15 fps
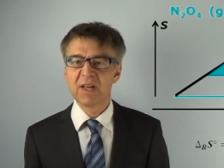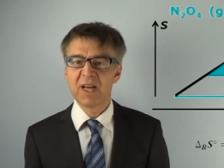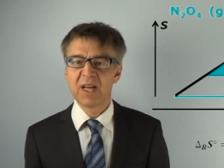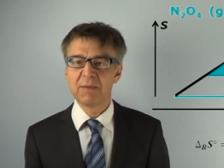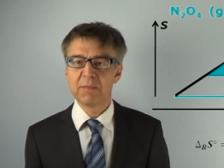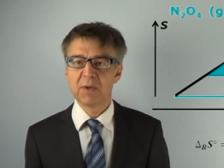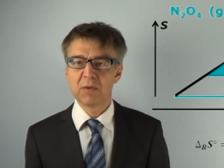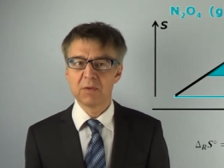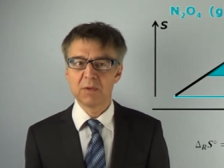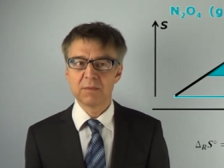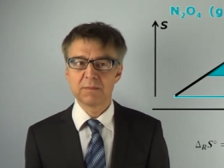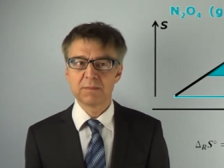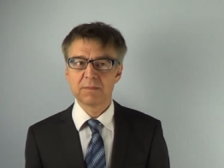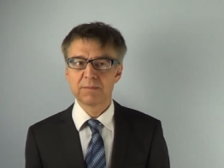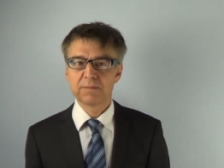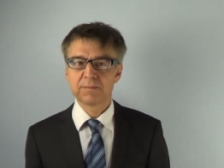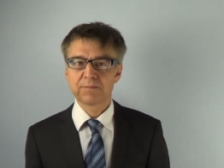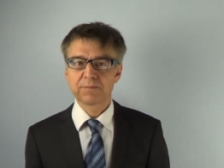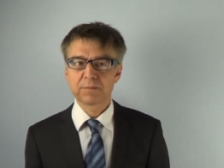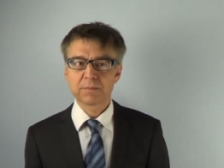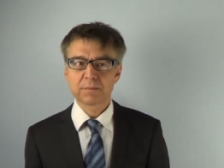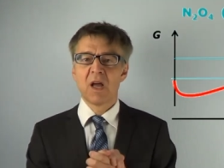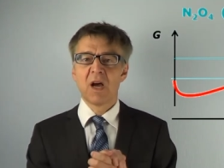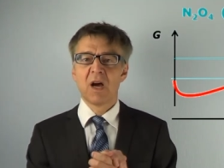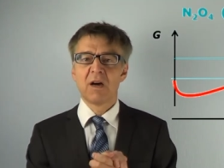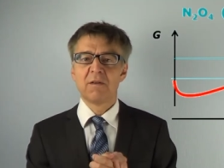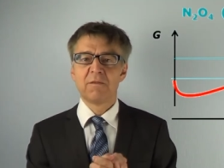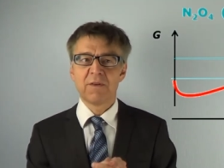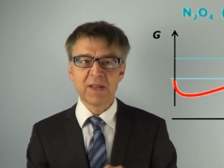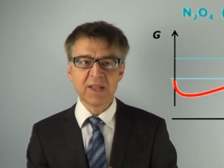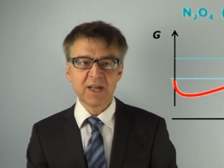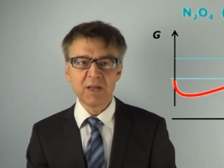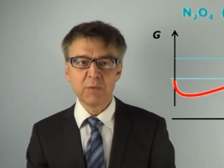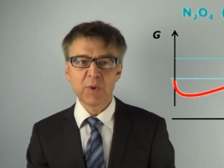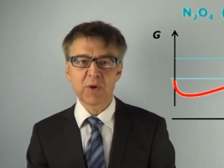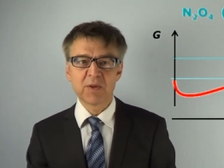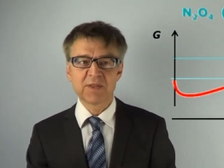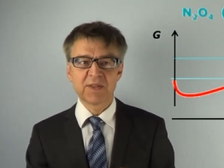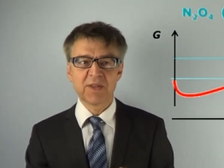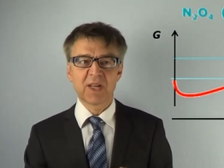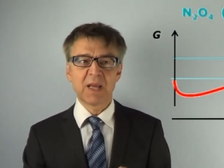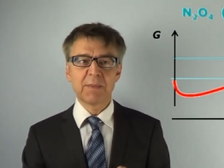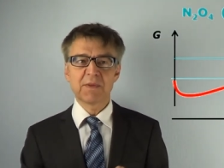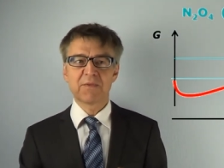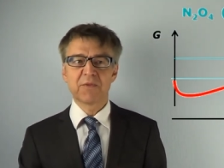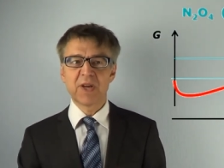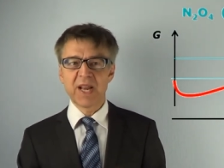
and mole. Finally, we consider Gibbs free